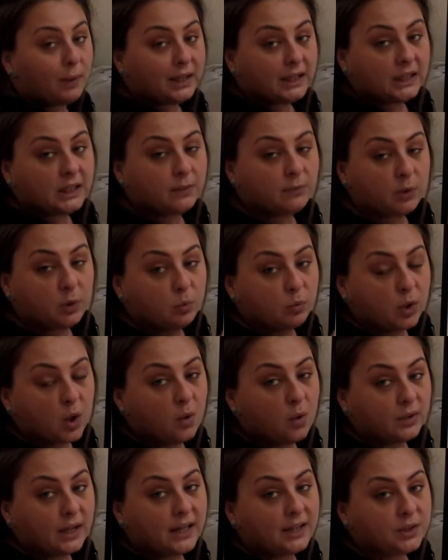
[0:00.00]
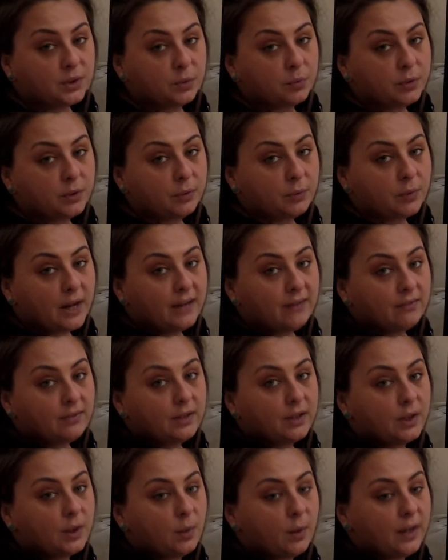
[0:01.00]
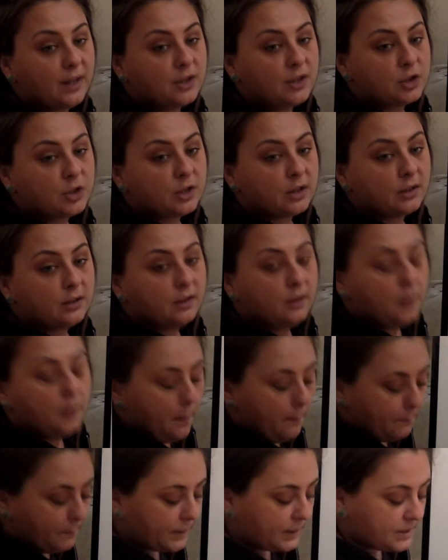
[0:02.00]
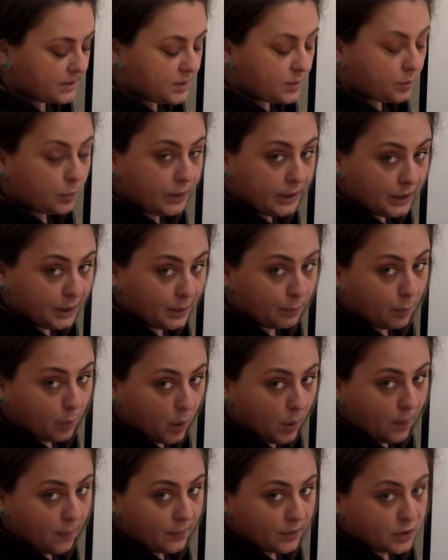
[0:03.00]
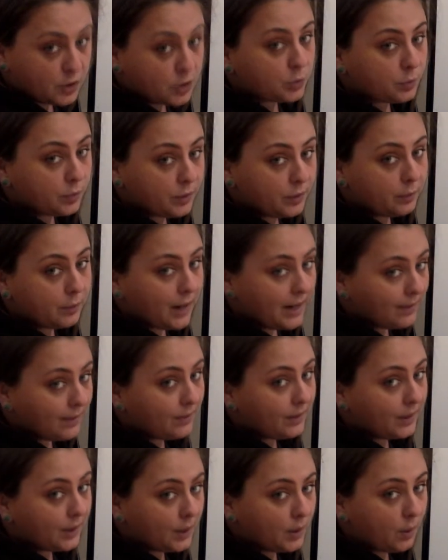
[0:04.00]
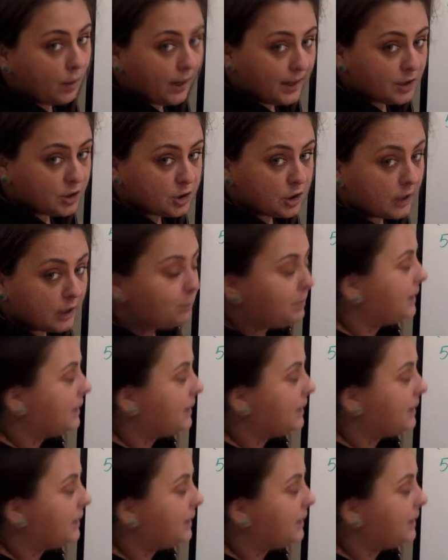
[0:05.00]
many of you don't like to rewrite the equation, but it's real important that you rewrite the equation